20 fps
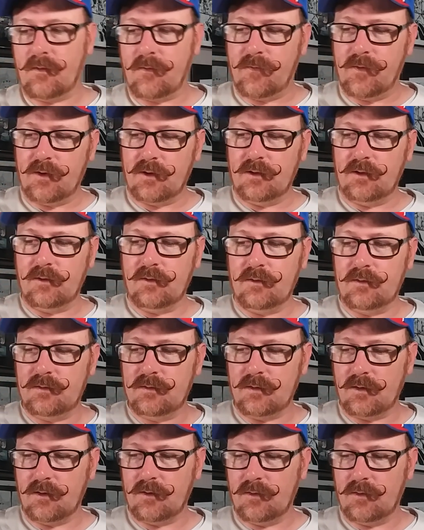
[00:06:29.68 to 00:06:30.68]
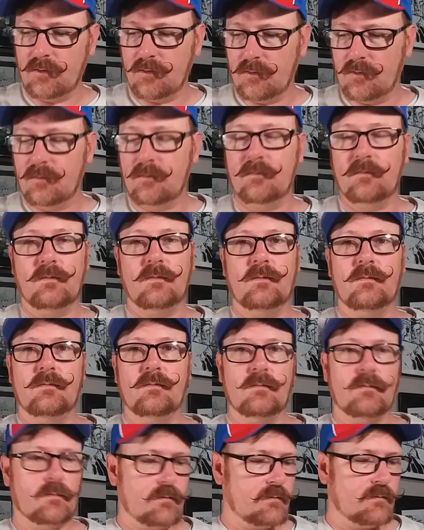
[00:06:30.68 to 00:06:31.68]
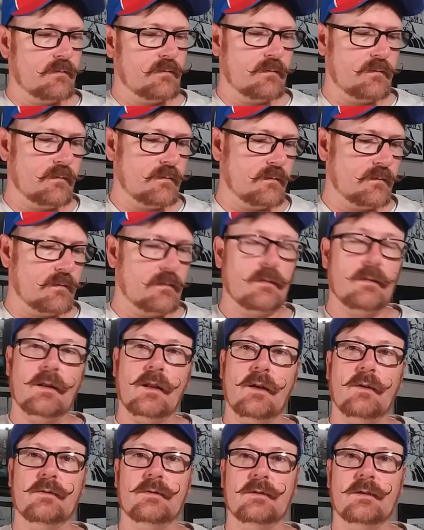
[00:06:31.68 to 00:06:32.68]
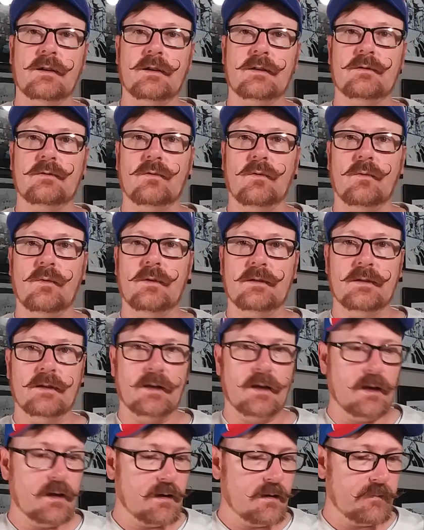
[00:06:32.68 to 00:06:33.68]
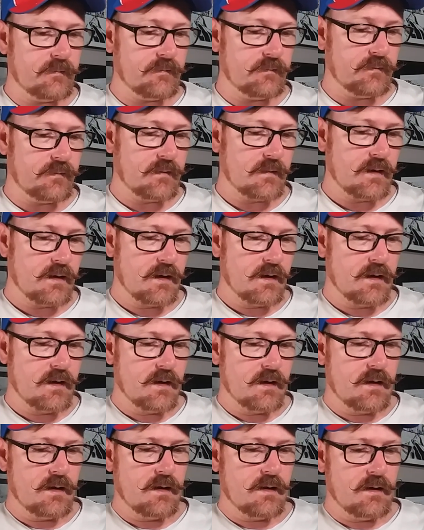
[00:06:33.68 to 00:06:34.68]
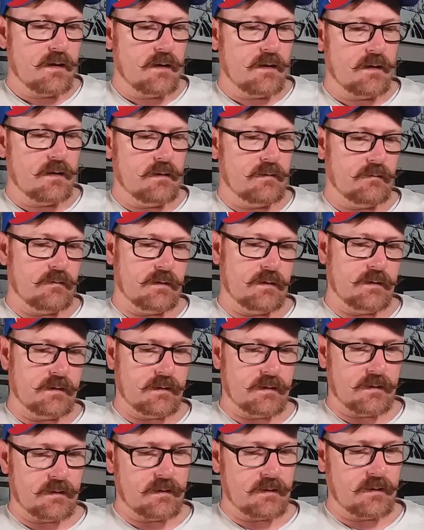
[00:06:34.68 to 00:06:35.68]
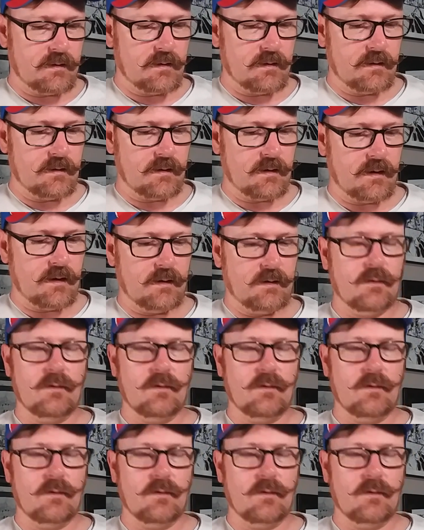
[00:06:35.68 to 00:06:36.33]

a Fielder, so that was an extra reason to get it. What is this? This is a